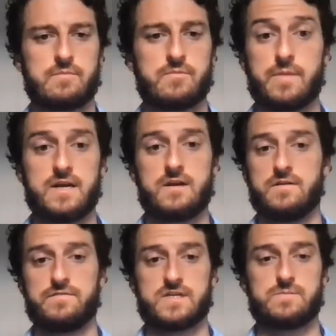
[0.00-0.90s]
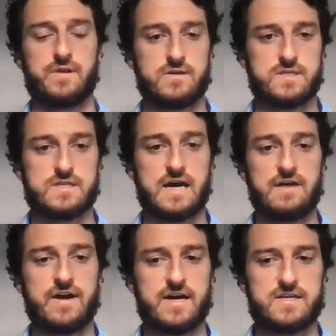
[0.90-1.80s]
reminded of experiences I've
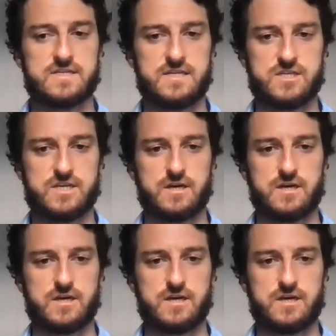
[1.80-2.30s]
had teaching